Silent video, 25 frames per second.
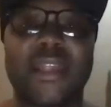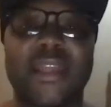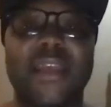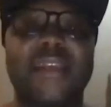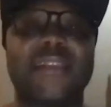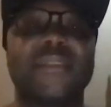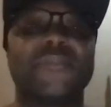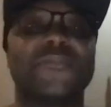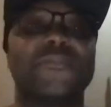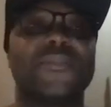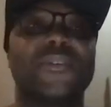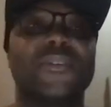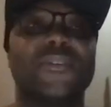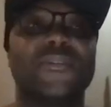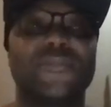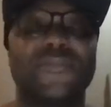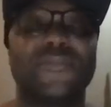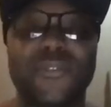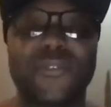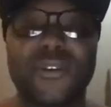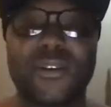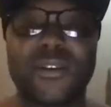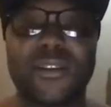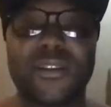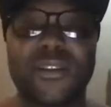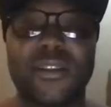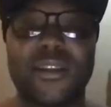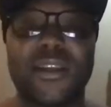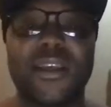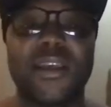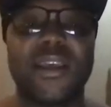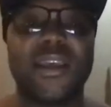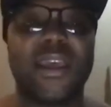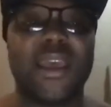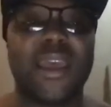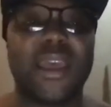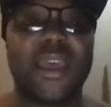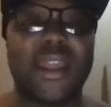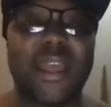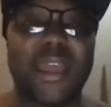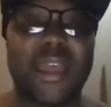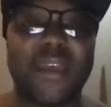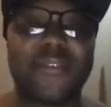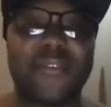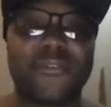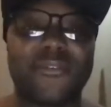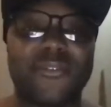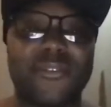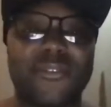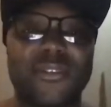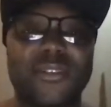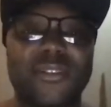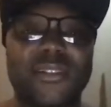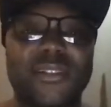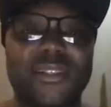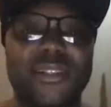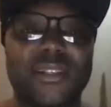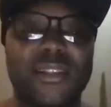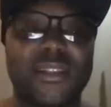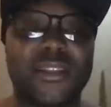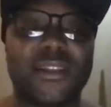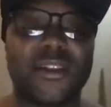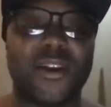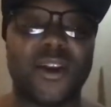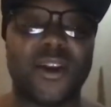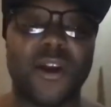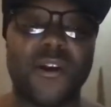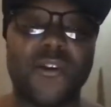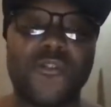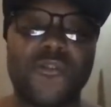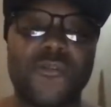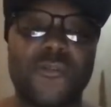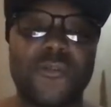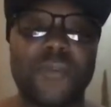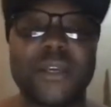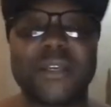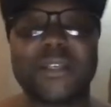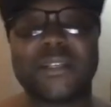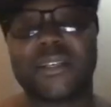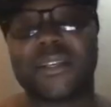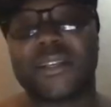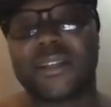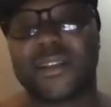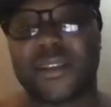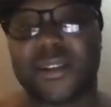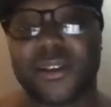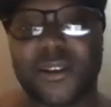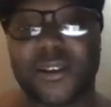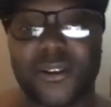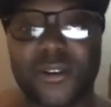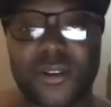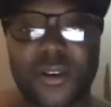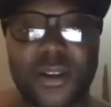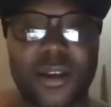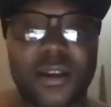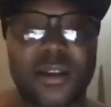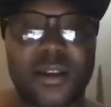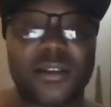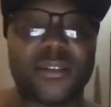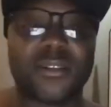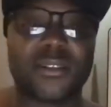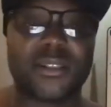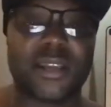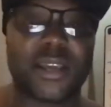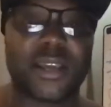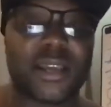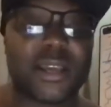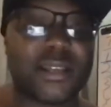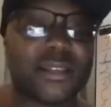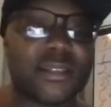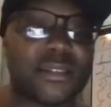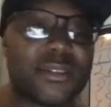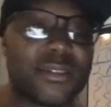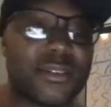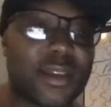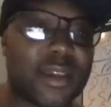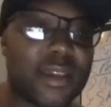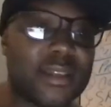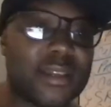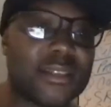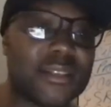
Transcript: That's putting forth an effort to your own mission and your own cause, guys. Okay.